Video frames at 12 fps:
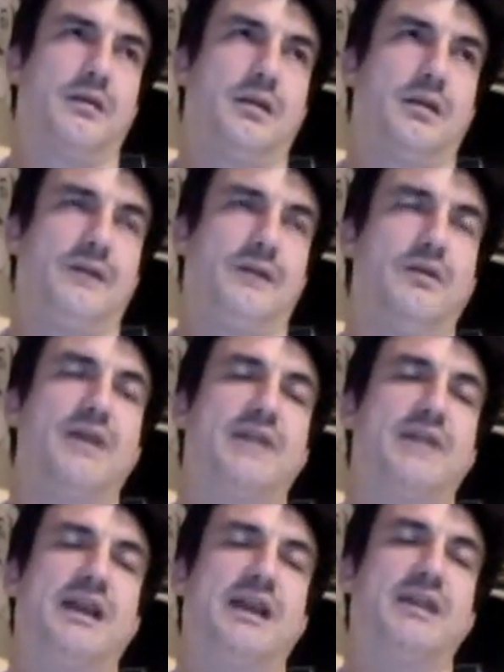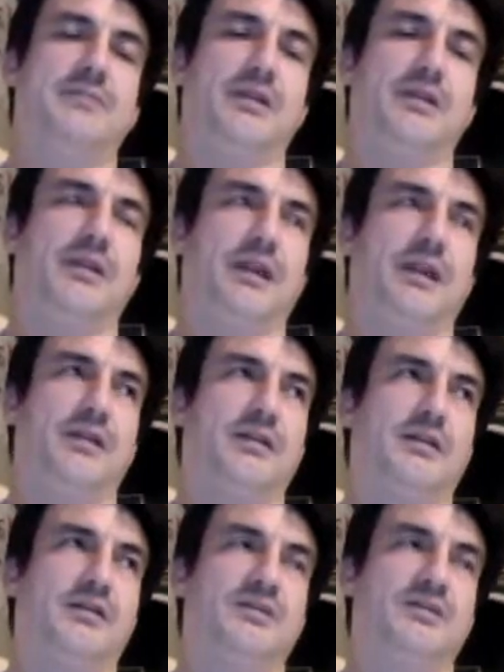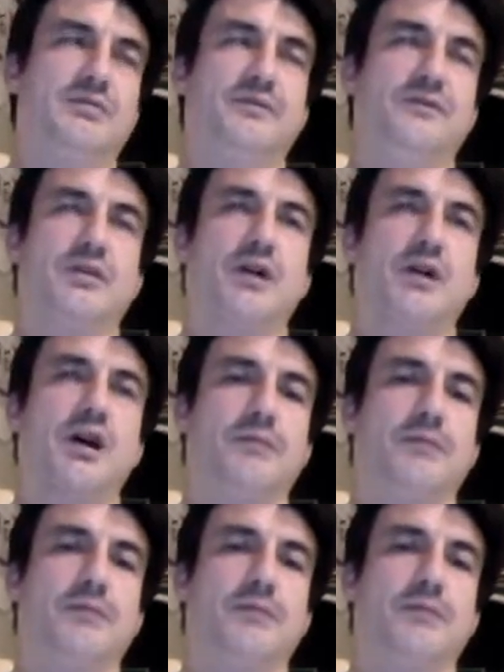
if you have any ability to move your arm,